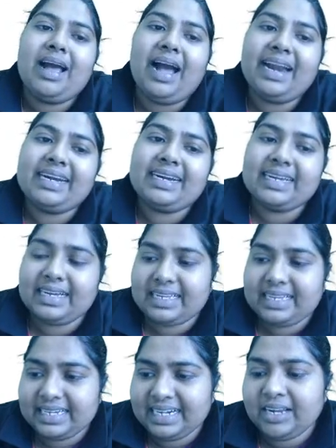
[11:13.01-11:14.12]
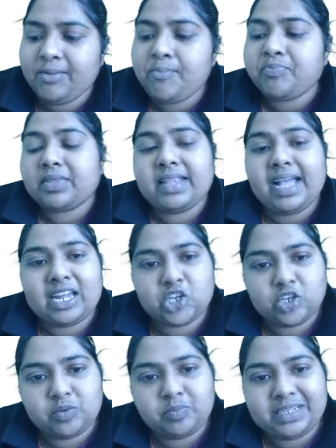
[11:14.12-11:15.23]
And here there
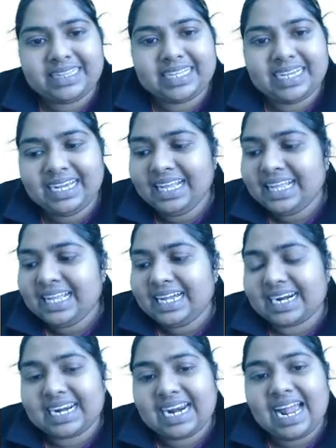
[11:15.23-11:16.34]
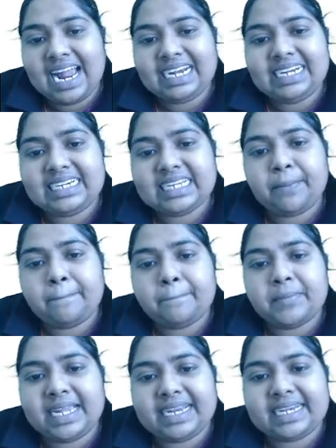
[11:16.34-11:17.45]
should be the random
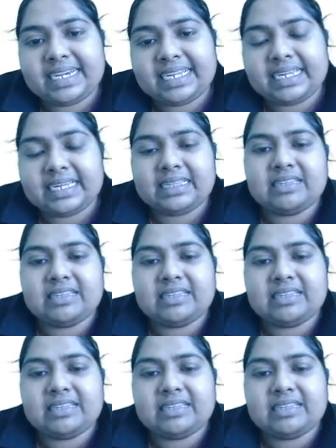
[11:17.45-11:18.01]
mating.